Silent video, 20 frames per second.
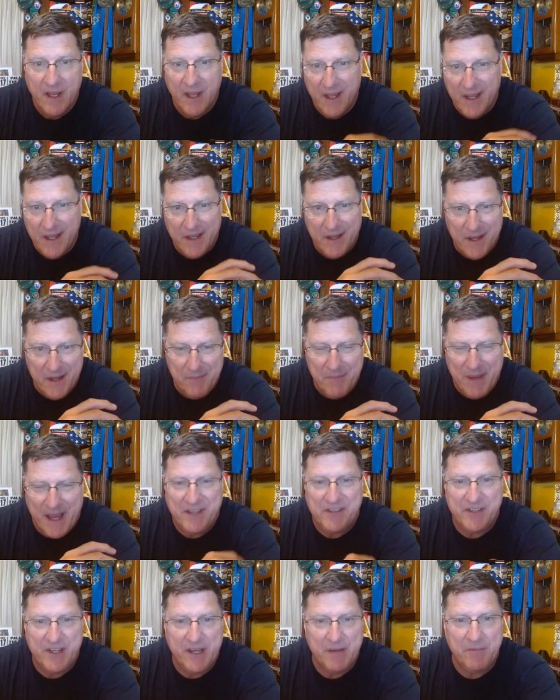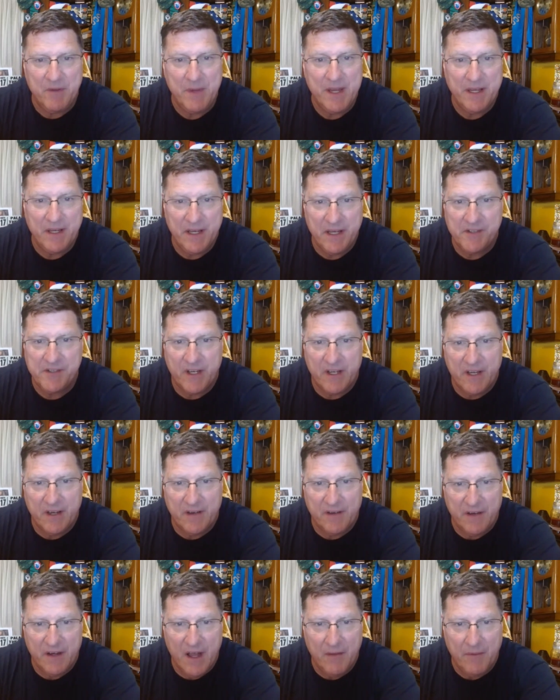Mm-hmm it might seem to be an
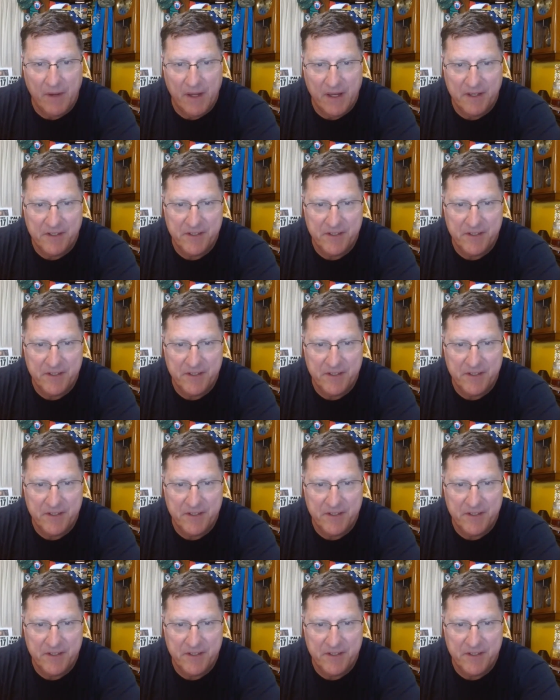insignificant,